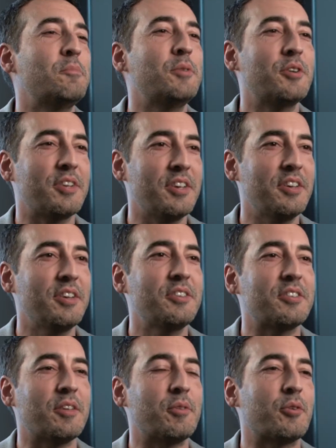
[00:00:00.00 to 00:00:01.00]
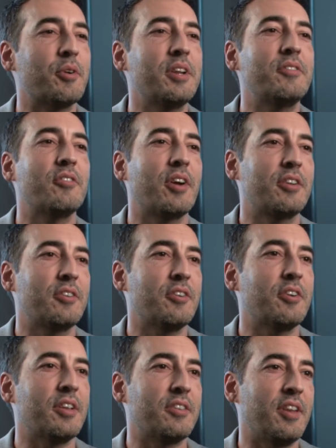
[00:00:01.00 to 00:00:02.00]
I'm Bill Gillies. I'm the Creative
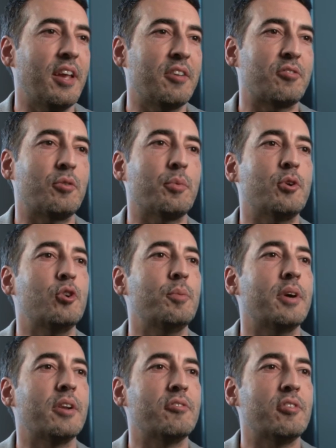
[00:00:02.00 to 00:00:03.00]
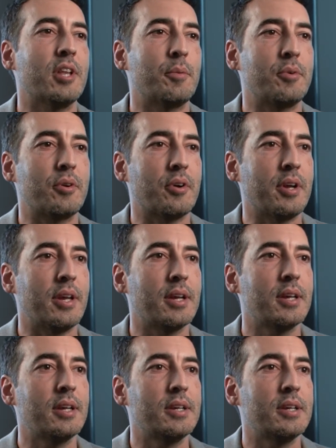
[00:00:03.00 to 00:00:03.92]
Director at the National Renewable Energy Laboratory.